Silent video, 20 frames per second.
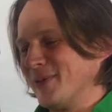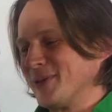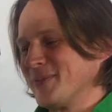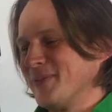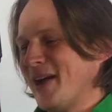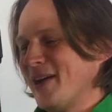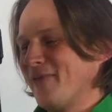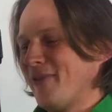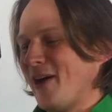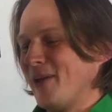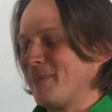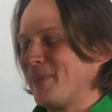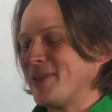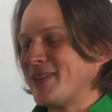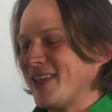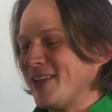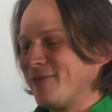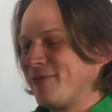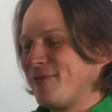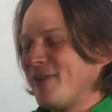It was my fault.
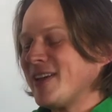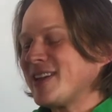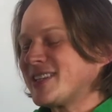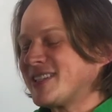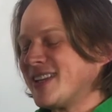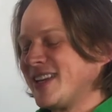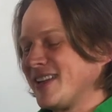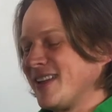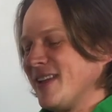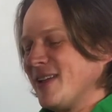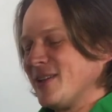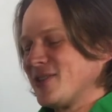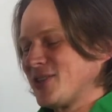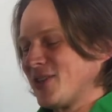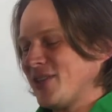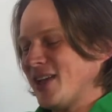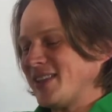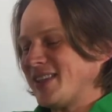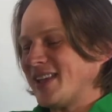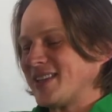But they've fixed it
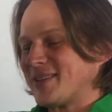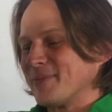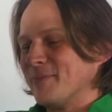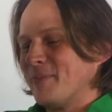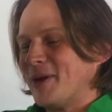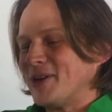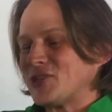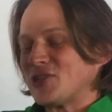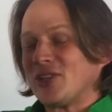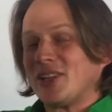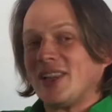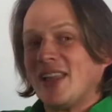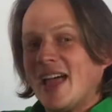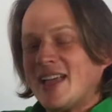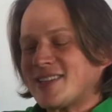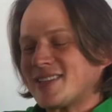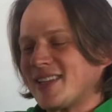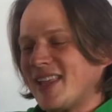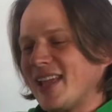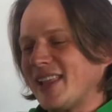so that that's much
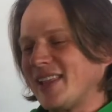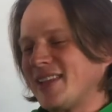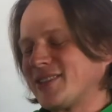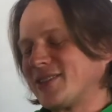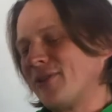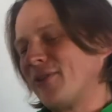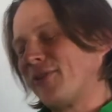less likely.